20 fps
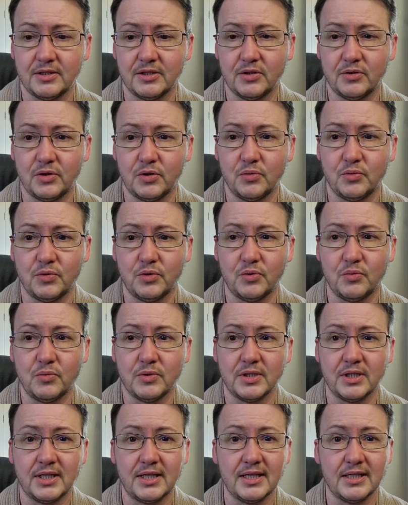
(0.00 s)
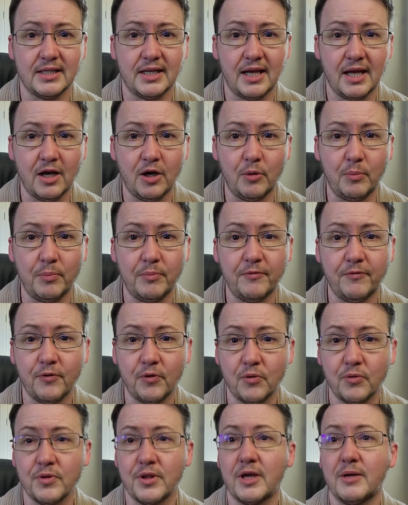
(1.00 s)
you know, you, you want to get help
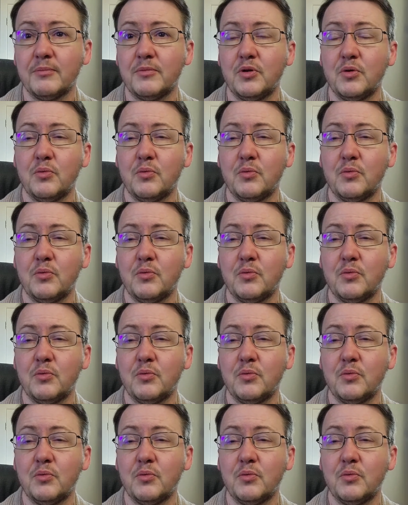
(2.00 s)
for them.